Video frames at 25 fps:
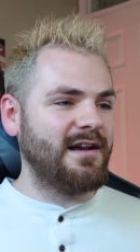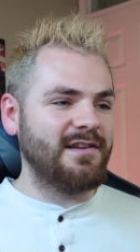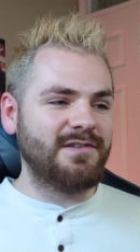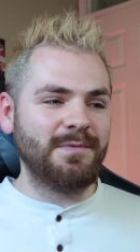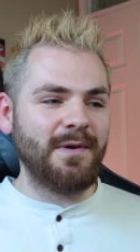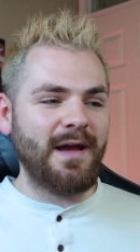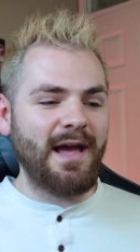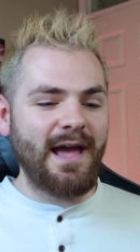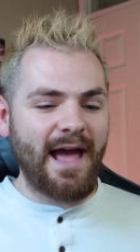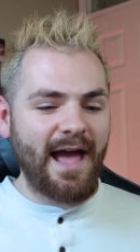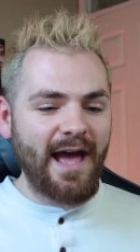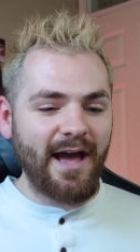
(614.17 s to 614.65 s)
I
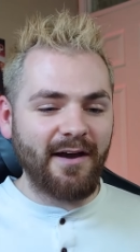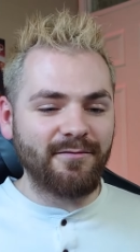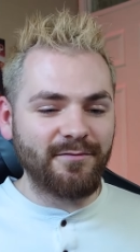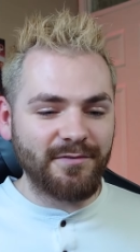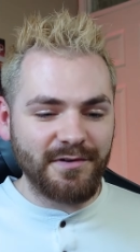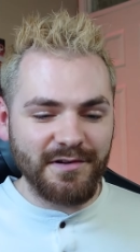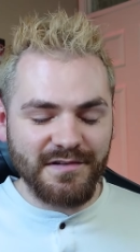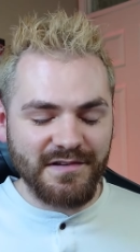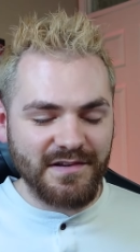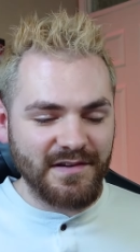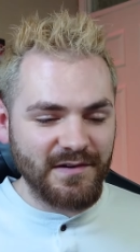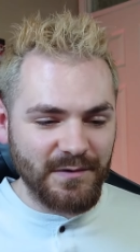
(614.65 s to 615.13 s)
swear,
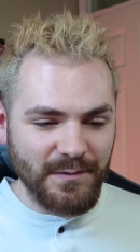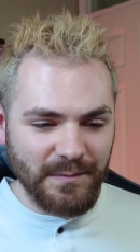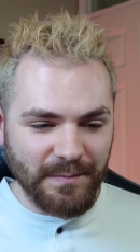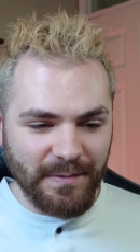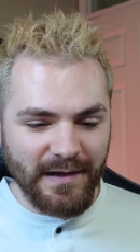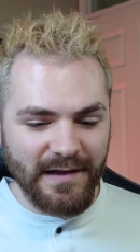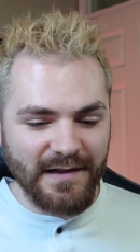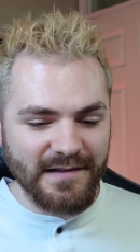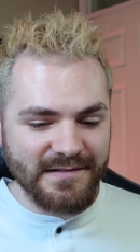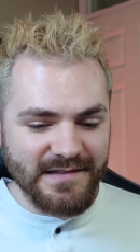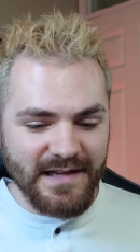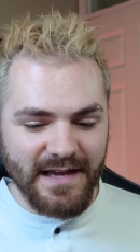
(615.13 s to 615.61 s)
every single
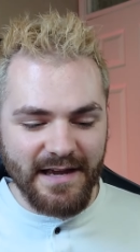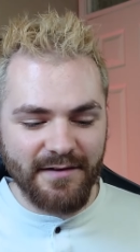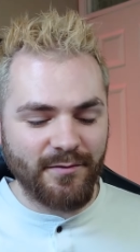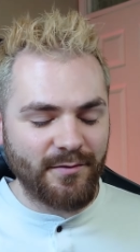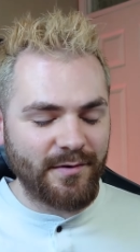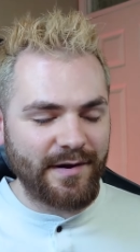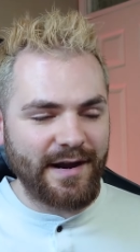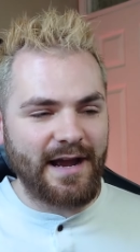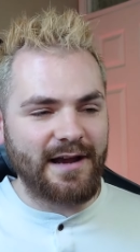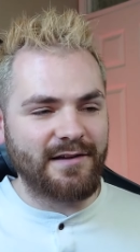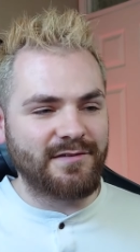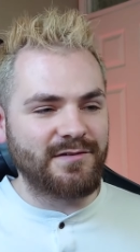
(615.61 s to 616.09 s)
person I
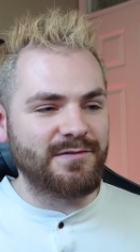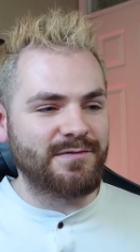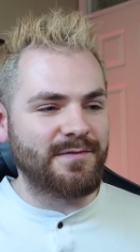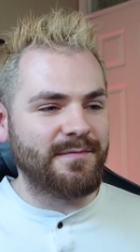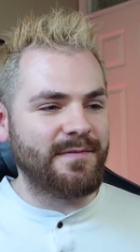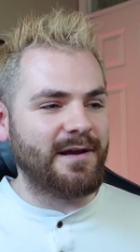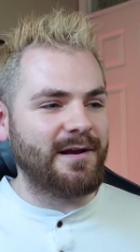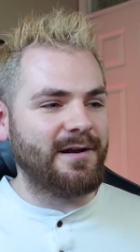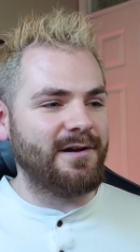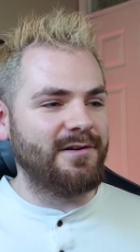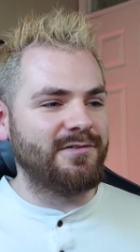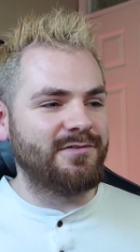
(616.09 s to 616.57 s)
ever react to
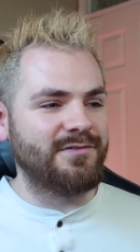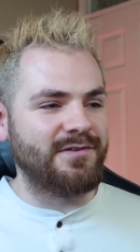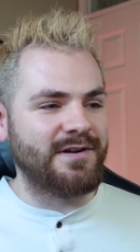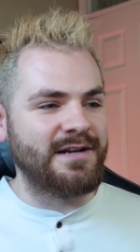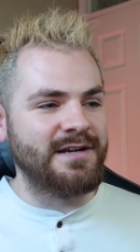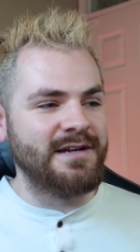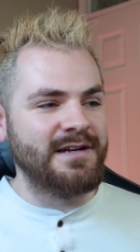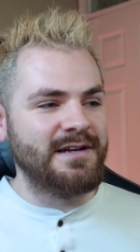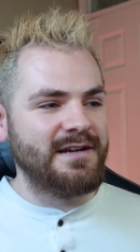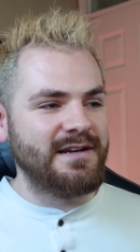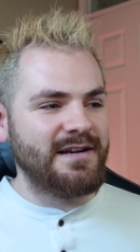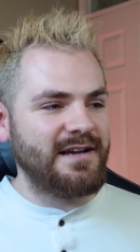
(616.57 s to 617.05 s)
from that
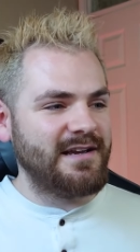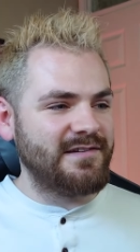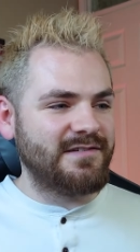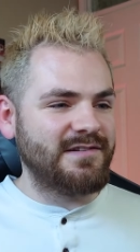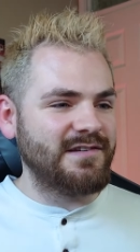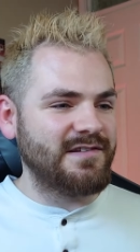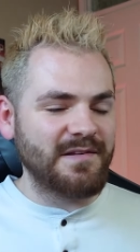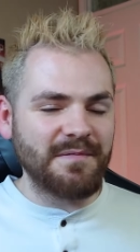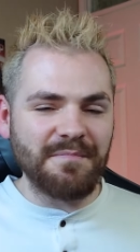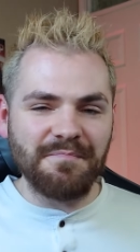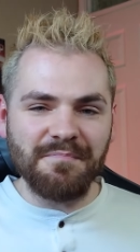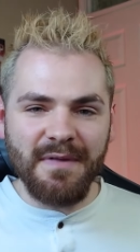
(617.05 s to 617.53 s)
country
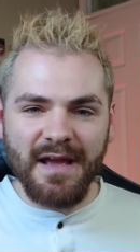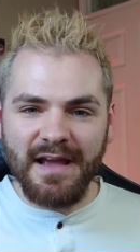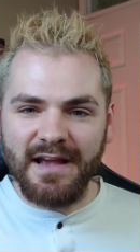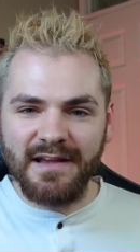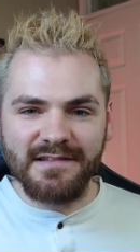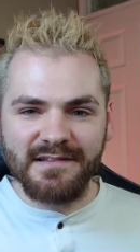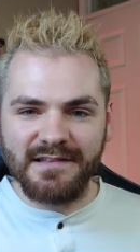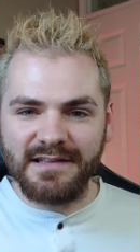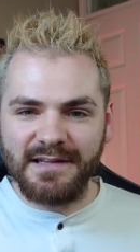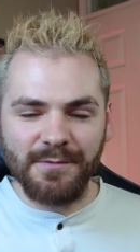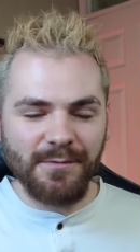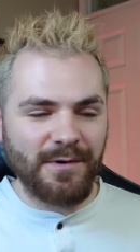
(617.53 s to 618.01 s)
is just
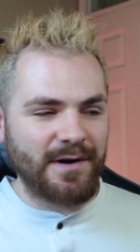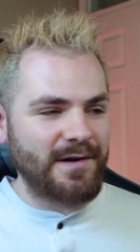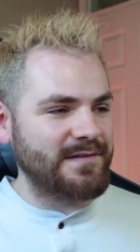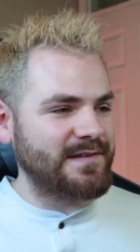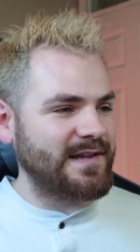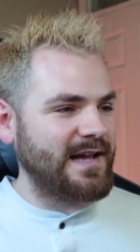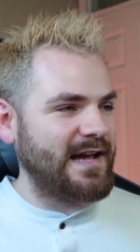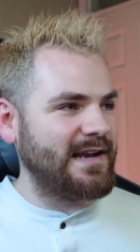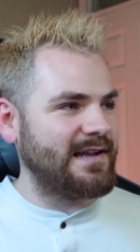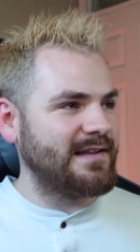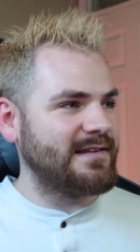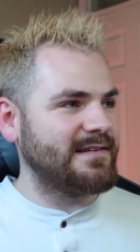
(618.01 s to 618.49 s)
amazingly
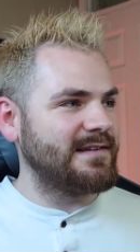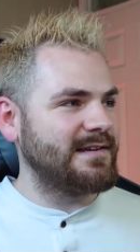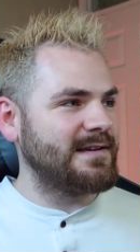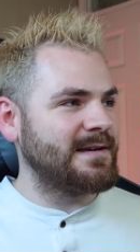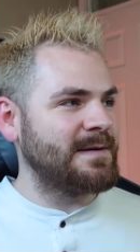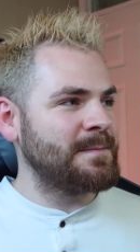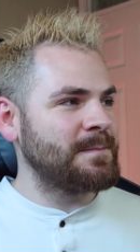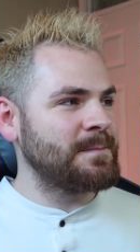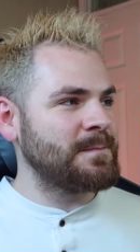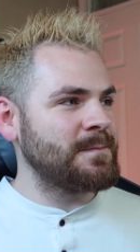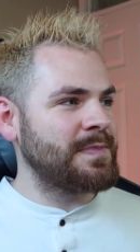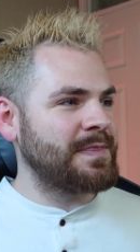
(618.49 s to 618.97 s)
well
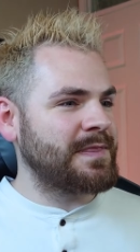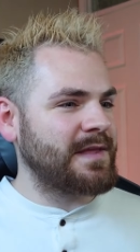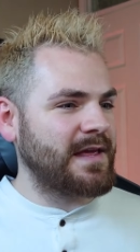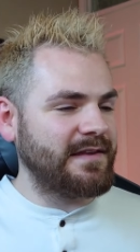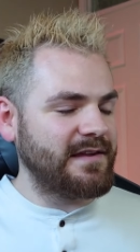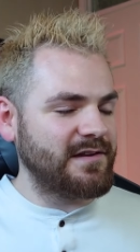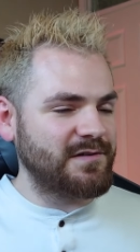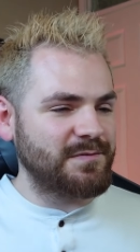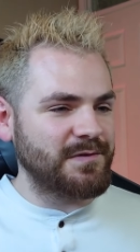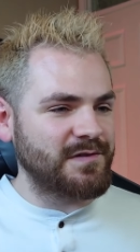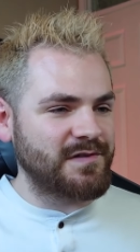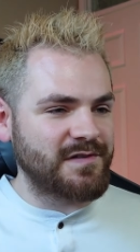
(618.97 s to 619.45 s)
talented.
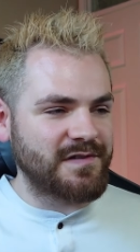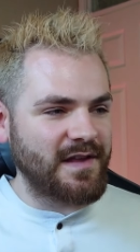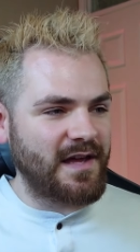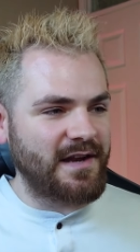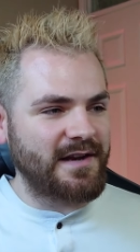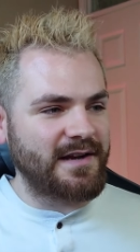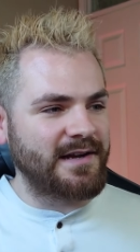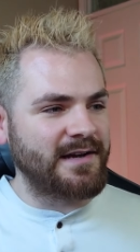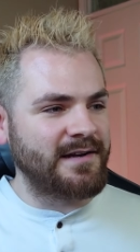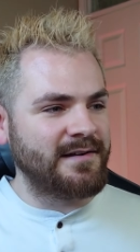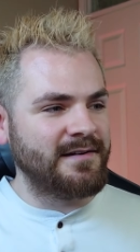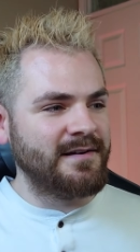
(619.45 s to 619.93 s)
And this was
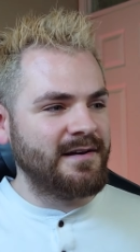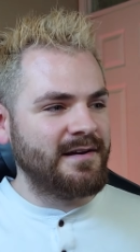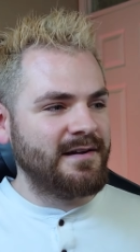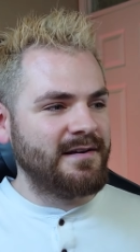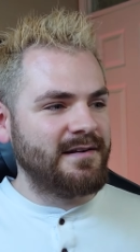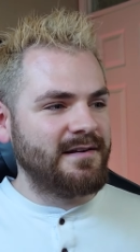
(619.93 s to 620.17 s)
stunning.